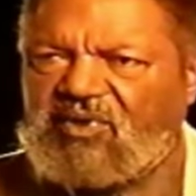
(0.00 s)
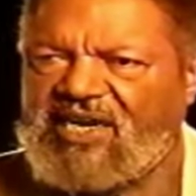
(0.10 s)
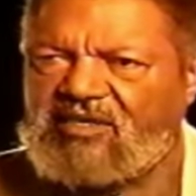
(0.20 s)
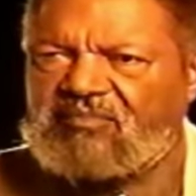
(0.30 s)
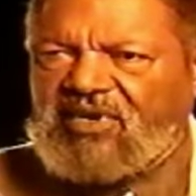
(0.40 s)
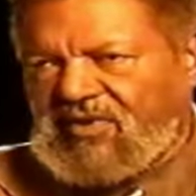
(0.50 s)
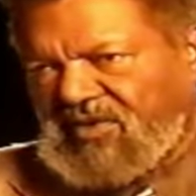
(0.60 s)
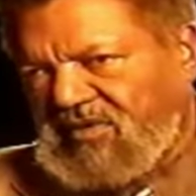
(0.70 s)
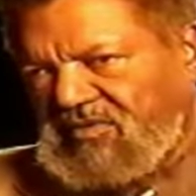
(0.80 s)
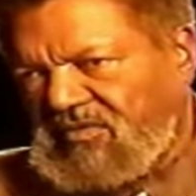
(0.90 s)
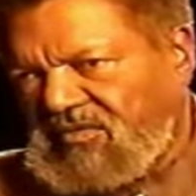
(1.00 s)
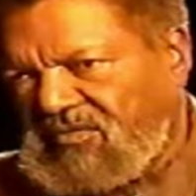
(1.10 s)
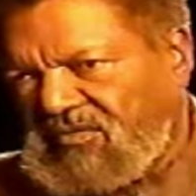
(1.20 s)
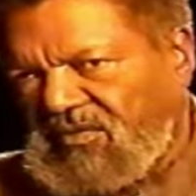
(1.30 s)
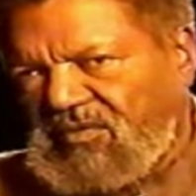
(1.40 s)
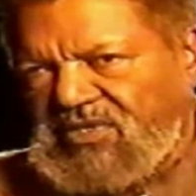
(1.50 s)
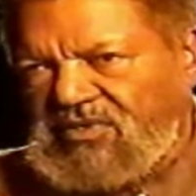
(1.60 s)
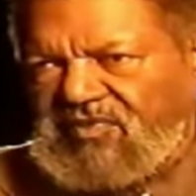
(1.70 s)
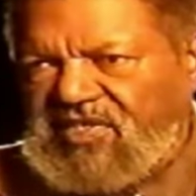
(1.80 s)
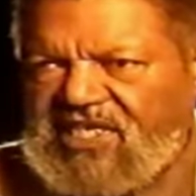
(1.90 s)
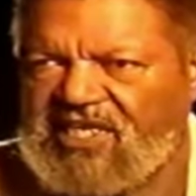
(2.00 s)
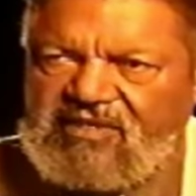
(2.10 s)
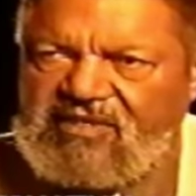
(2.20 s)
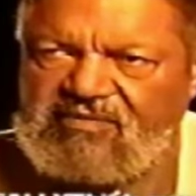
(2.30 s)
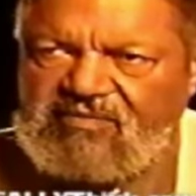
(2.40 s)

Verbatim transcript: white America for what you said.